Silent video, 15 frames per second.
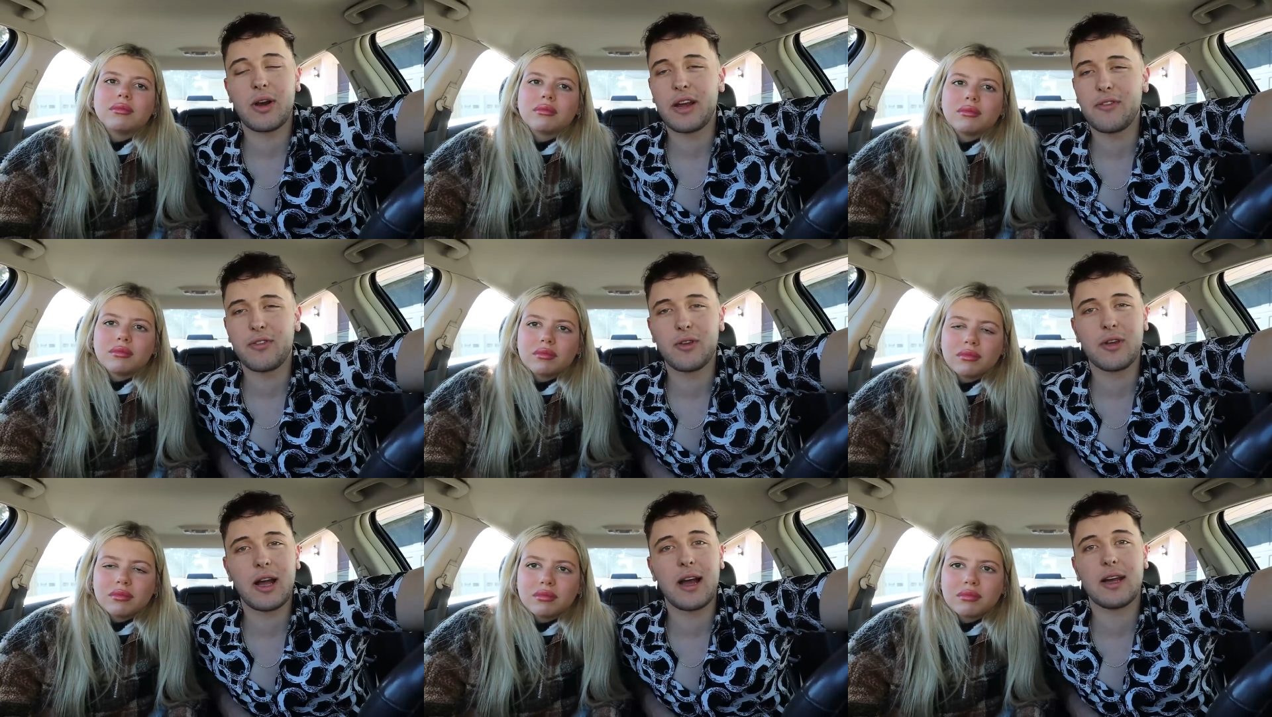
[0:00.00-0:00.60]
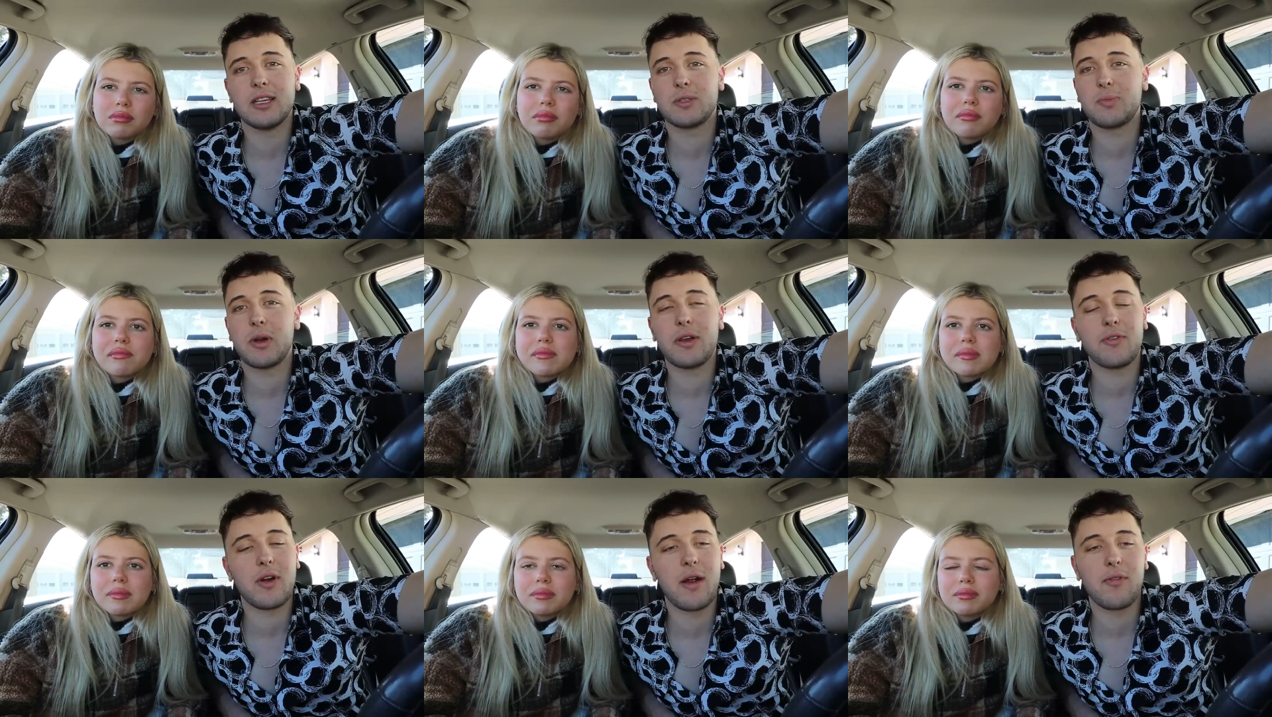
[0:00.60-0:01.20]
Speaker 1: Pray for you guys.
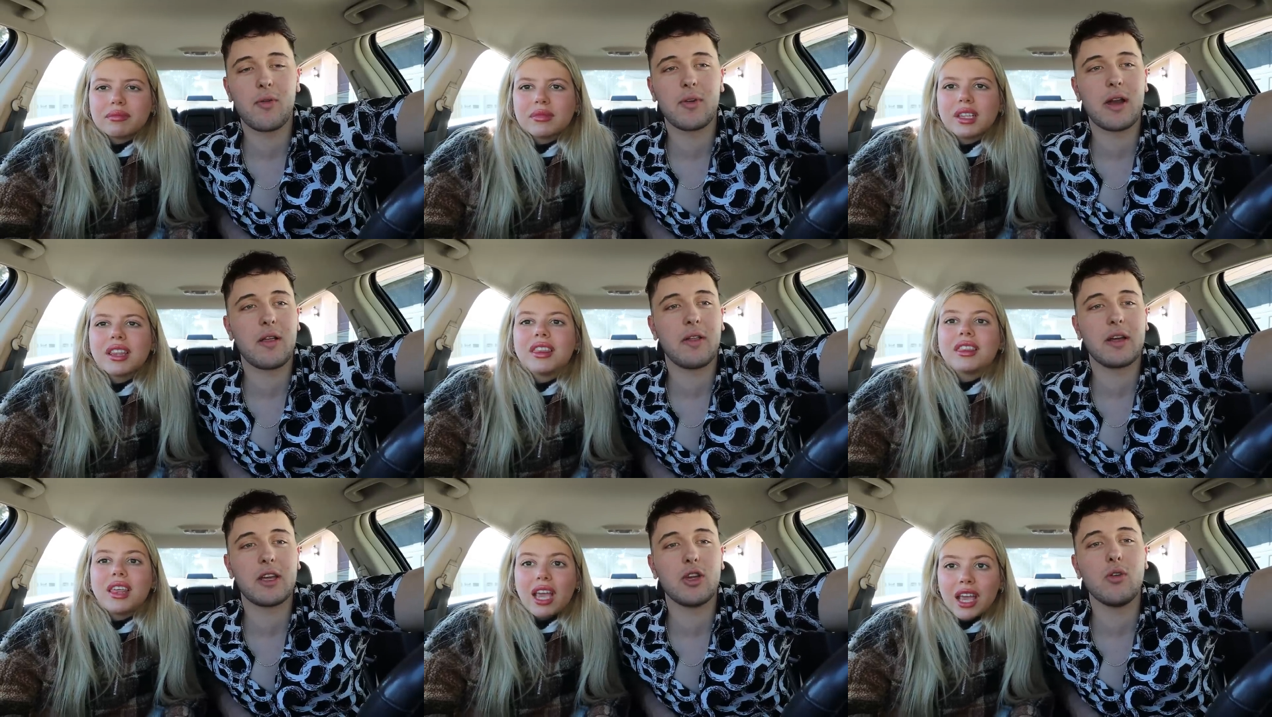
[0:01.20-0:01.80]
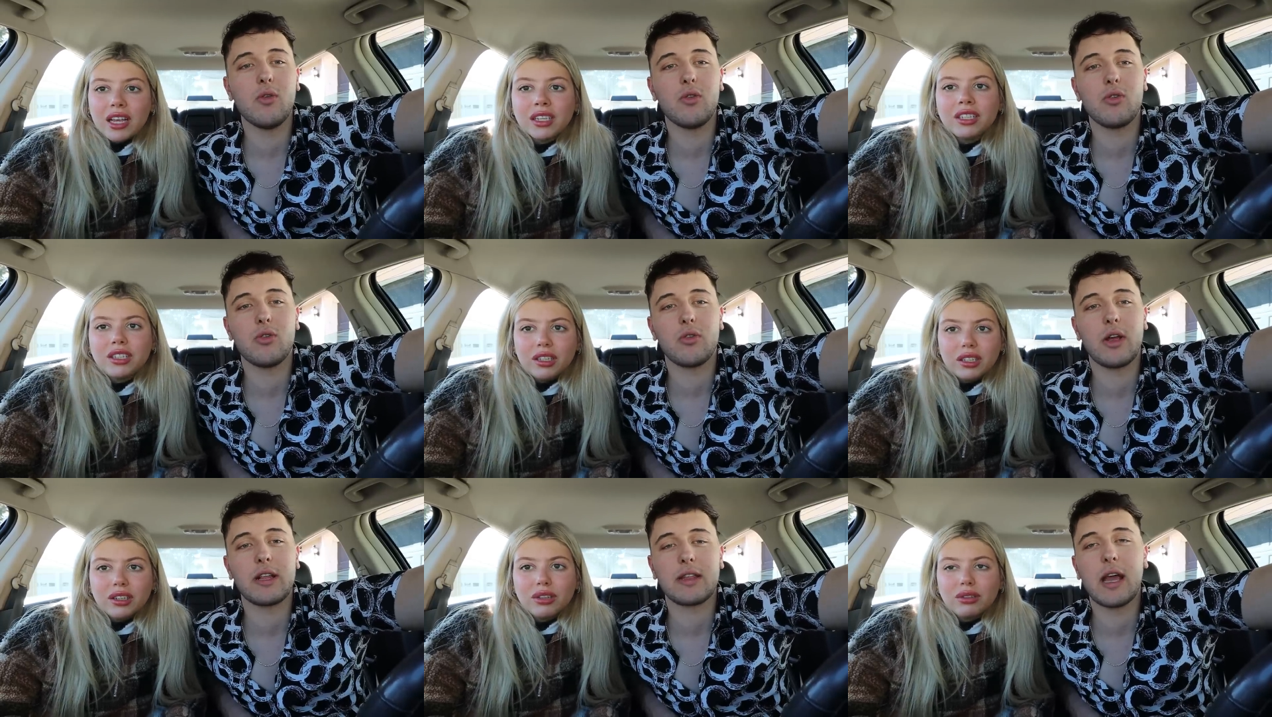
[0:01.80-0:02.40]
Pray for everyone down. Like you,
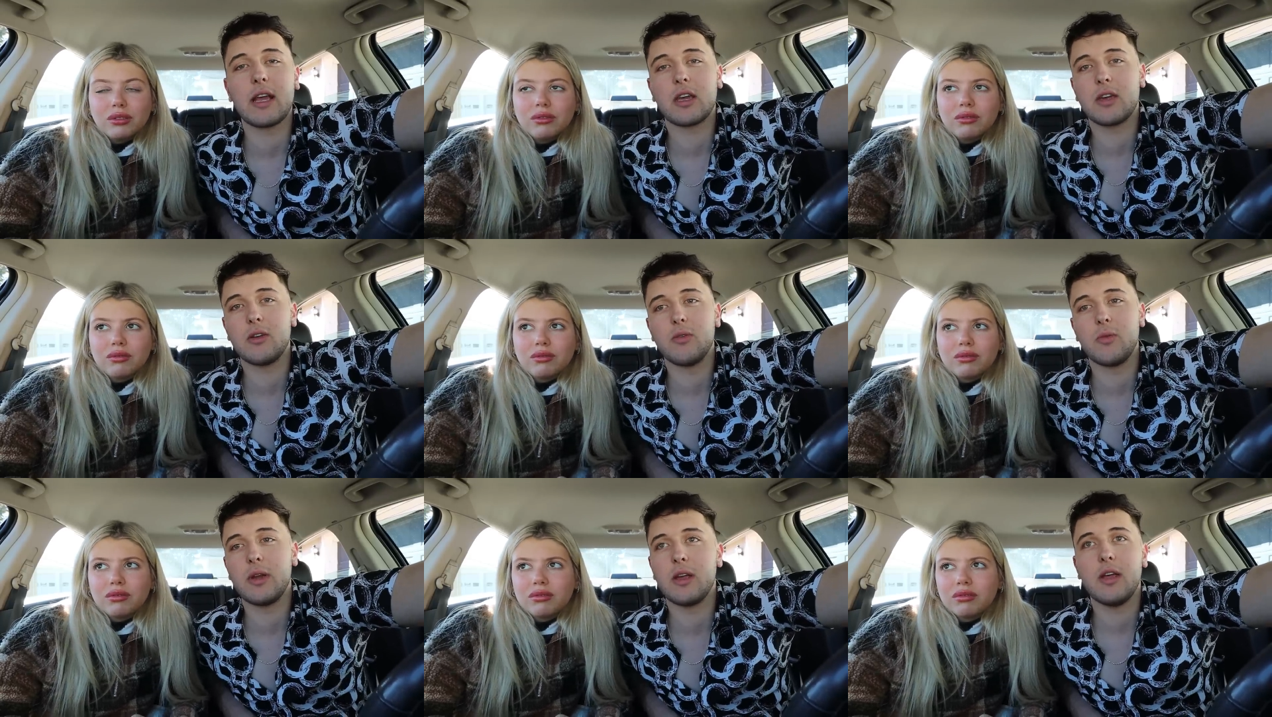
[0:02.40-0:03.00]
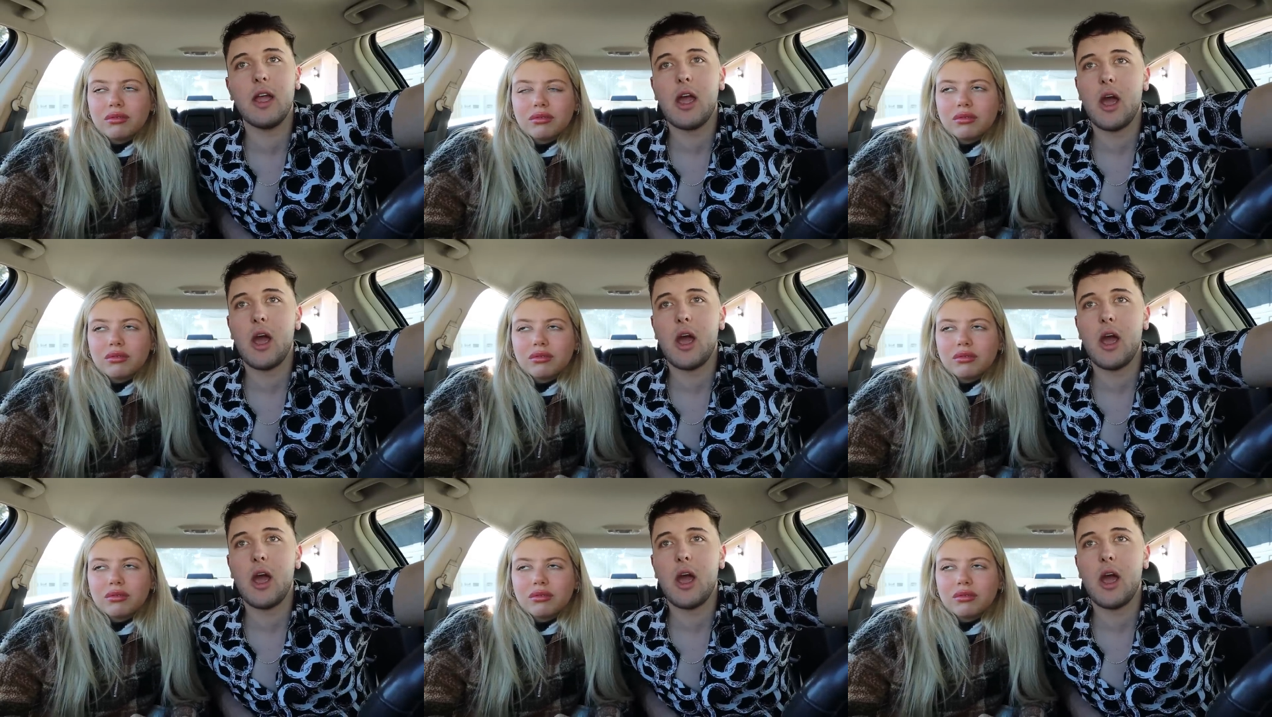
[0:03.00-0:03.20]
you, like thank you. We